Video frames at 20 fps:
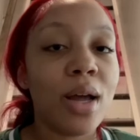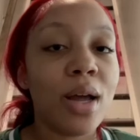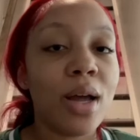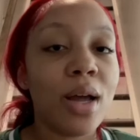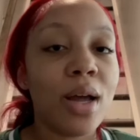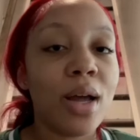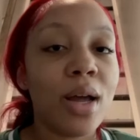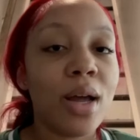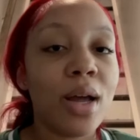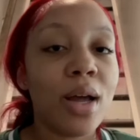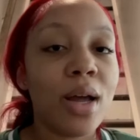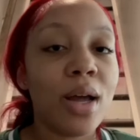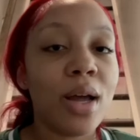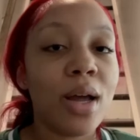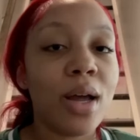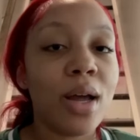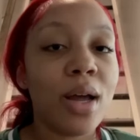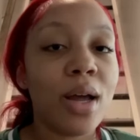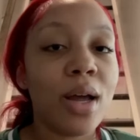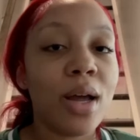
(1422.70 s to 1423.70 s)

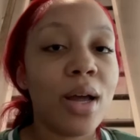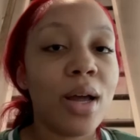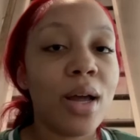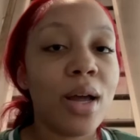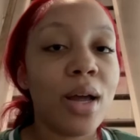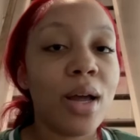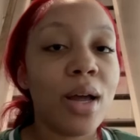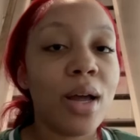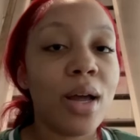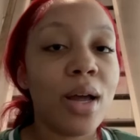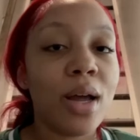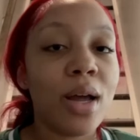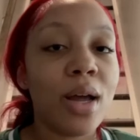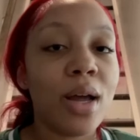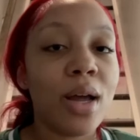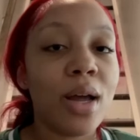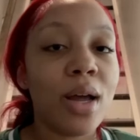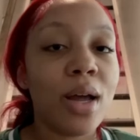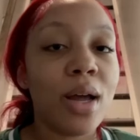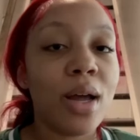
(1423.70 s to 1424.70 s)
[no speech]